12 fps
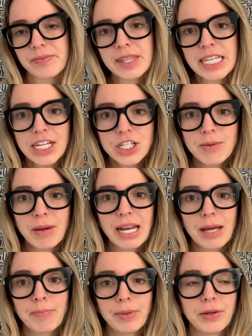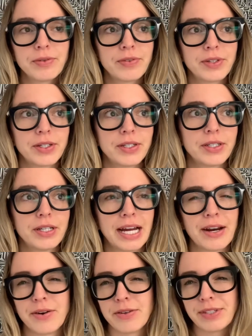She made a beautiful, I
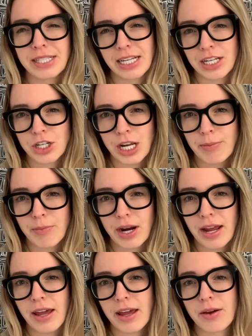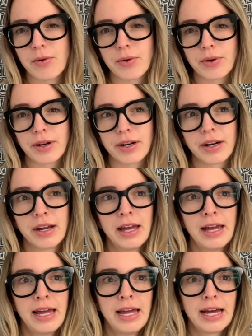don't know if it's like a chambray or
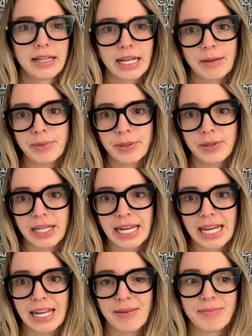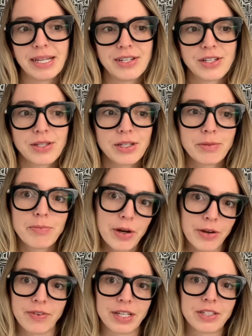light blue linen, but it just looked
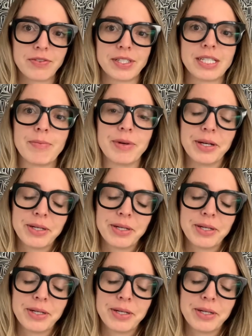perfect for summer.